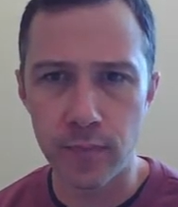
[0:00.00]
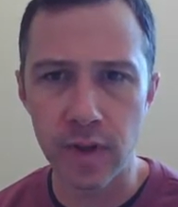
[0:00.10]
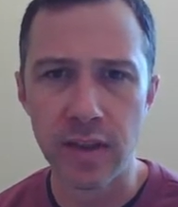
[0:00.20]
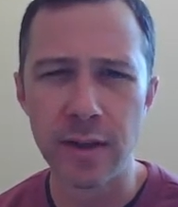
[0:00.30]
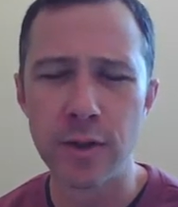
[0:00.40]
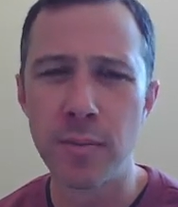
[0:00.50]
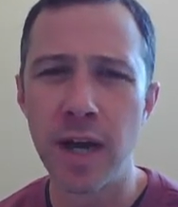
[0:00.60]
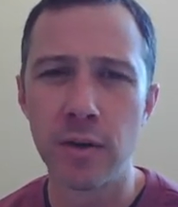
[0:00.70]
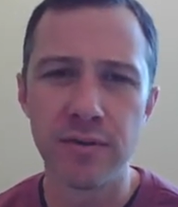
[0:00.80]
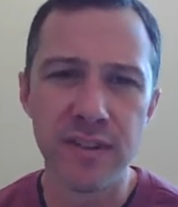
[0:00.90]
there's
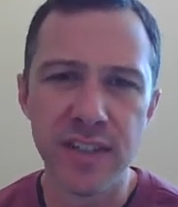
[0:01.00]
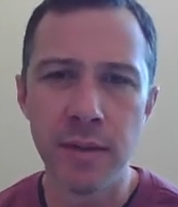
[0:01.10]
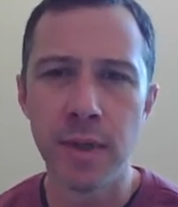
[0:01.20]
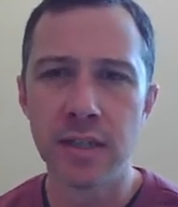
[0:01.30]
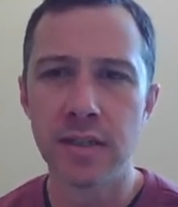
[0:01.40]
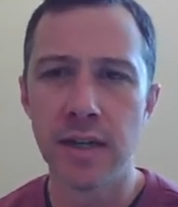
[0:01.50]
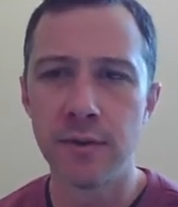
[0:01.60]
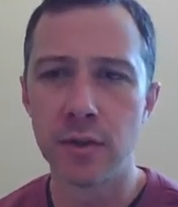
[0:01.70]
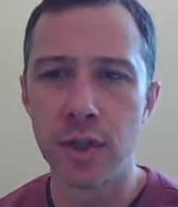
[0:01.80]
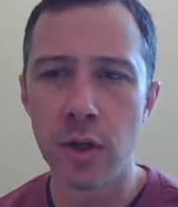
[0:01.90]
about 15 minutes left
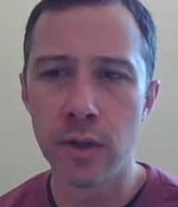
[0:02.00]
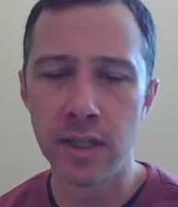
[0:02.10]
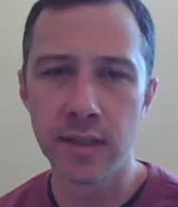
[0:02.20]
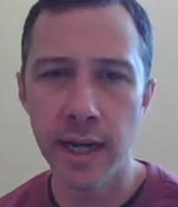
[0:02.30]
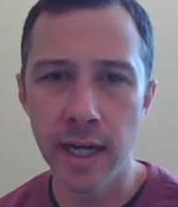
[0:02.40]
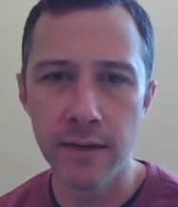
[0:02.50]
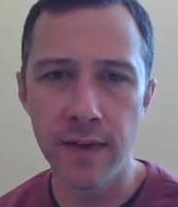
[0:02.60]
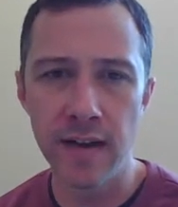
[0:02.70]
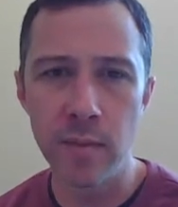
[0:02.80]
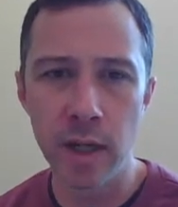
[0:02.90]
or so in this
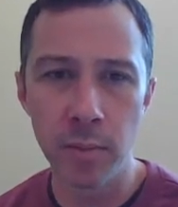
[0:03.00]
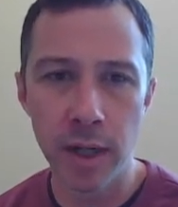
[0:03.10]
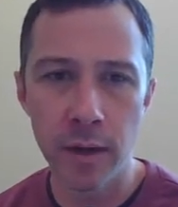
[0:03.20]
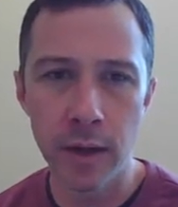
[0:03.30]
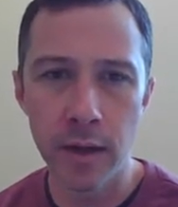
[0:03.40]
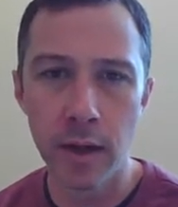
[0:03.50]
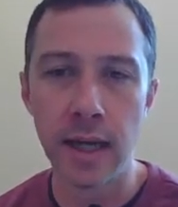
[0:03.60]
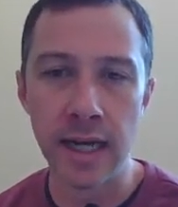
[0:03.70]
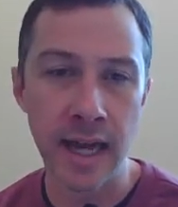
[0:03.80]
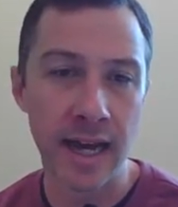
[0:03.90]
85-minute period.
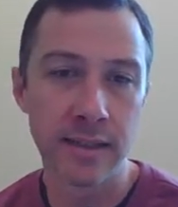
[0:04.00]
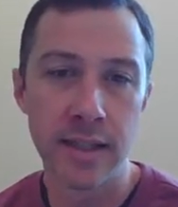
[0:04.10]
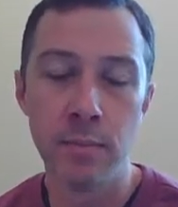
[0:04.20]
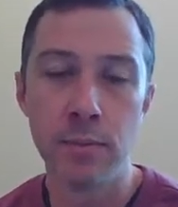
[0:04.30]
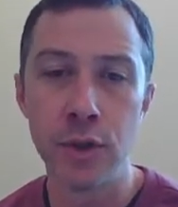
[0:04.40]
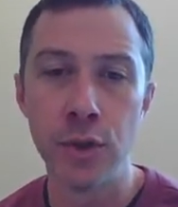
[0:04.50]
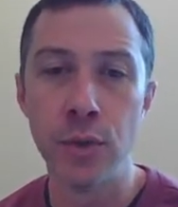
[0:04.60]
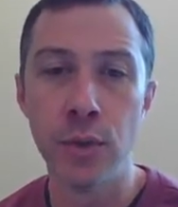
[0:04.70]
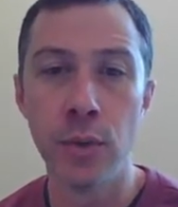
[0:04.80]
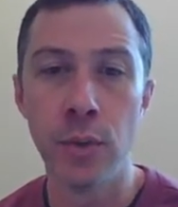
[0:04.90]
I asked them
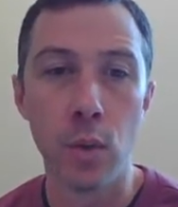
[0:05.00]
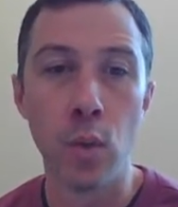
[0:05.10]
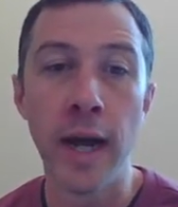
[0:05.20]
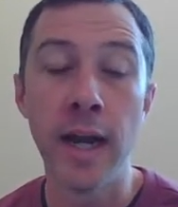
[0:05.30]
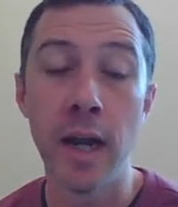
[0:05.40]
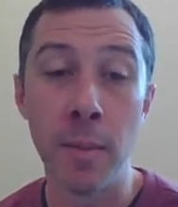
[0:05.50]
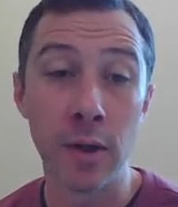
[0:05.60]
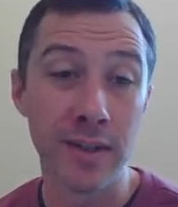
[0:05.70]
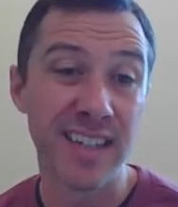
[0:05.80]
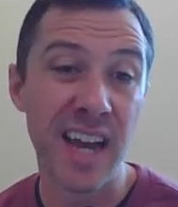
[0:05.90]
to write
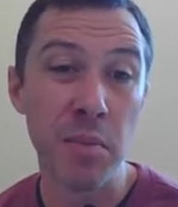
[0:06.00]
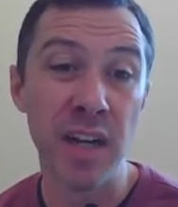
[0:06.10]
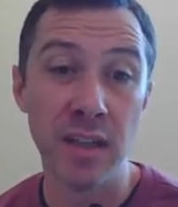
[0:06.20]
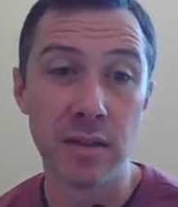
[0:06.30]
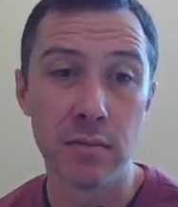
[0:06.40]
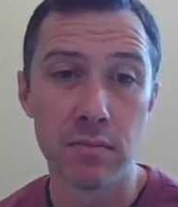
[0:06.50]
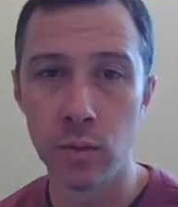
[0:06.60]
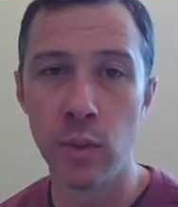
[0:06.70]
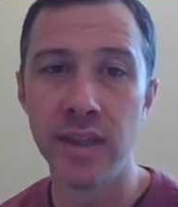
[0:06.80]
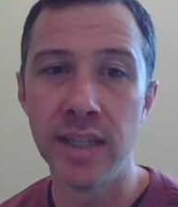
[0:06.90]
about 10 minutes
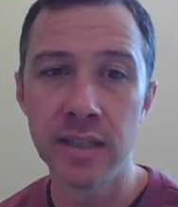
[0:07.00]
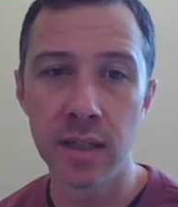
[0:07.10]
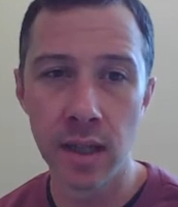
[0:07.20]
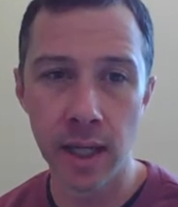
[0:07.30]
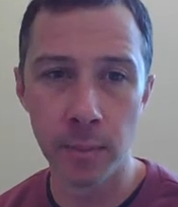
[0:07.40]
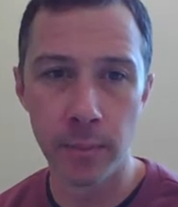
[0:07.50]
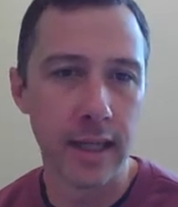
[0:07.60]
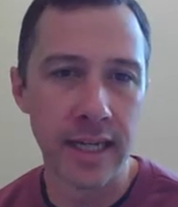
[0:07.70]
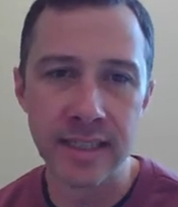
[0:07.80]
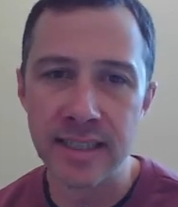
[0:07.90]
with this claim.
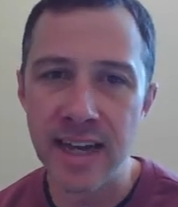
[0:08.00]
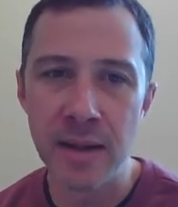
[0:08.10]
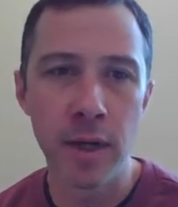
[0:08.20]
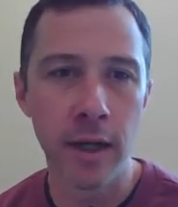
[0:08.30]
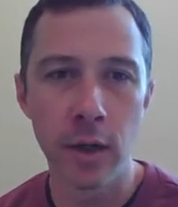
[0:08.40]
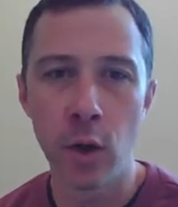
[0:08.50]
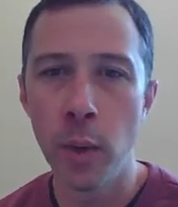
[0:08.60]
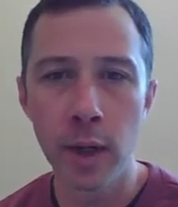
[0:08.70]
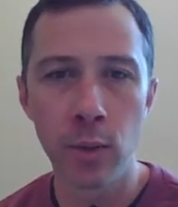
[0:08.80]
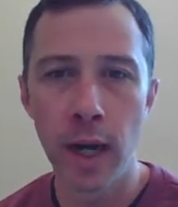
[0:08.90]
It's a 10-minute
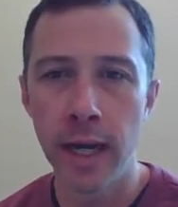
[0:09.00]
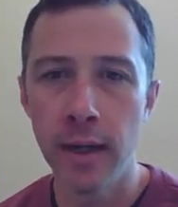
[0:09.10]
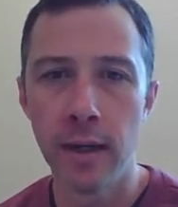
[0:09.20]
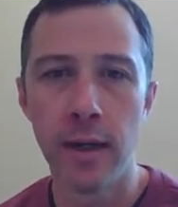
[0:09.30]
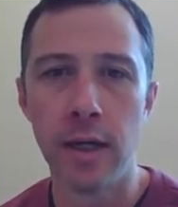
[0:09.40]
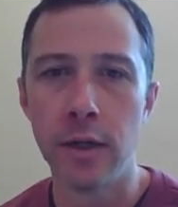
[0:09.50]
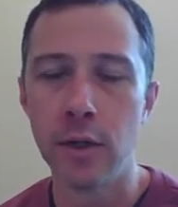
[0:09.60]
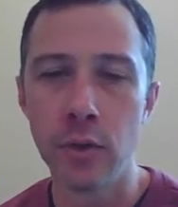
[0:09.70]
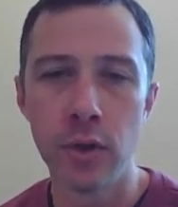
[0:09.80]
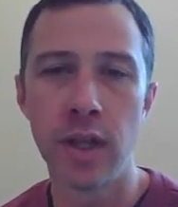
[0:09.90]
quick write.
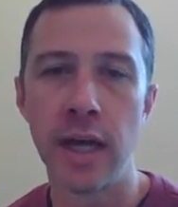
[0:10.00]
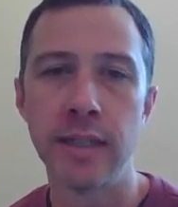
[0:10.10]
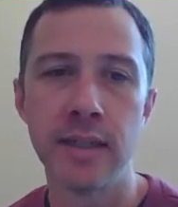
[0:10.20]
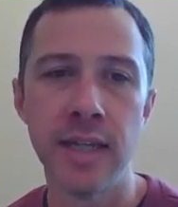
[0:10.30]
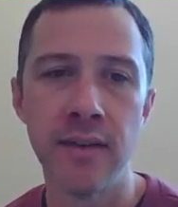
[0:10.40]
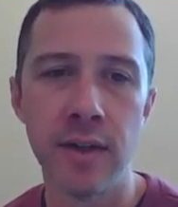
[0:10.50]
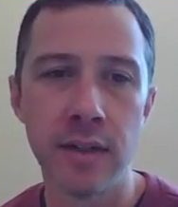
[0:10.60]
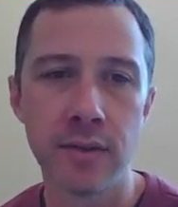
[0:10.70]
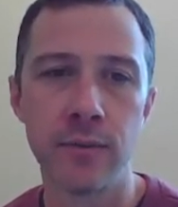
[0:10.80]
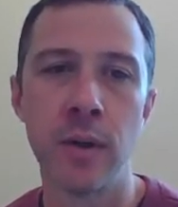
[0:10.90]
Utilize the
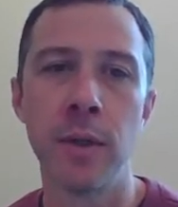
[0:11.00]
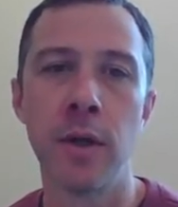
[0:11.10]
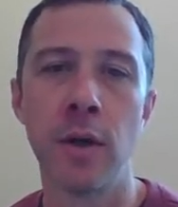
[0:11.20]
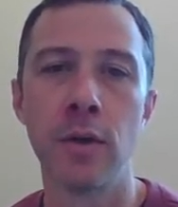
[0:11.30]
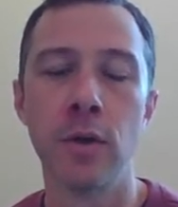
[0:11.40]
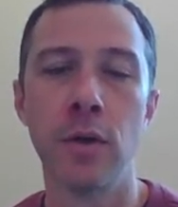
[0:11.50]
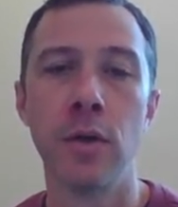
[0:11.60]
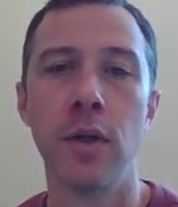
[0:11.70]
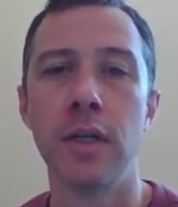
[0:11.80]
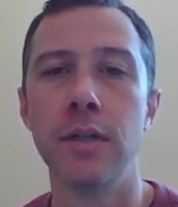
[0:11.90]
evidence from the article
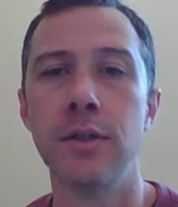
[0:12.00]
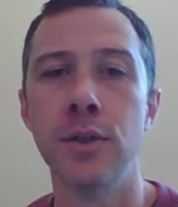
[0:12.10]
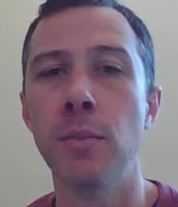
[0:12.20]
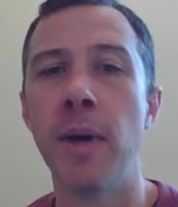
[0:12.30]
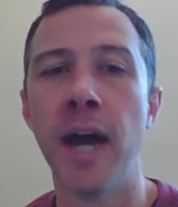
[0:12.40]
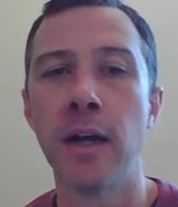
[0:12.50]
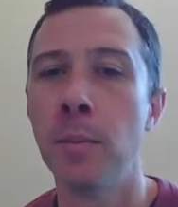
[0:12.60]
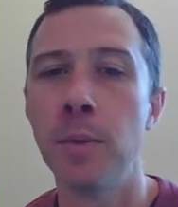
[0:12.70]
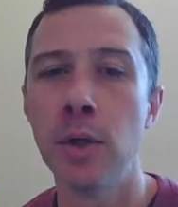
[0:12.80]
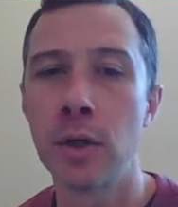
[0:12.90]
to back
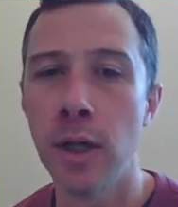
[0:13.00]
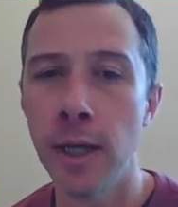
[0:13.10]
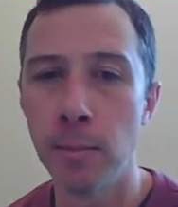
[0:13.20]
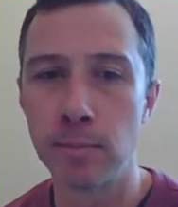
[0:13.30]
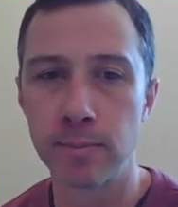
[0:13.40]
up your claim.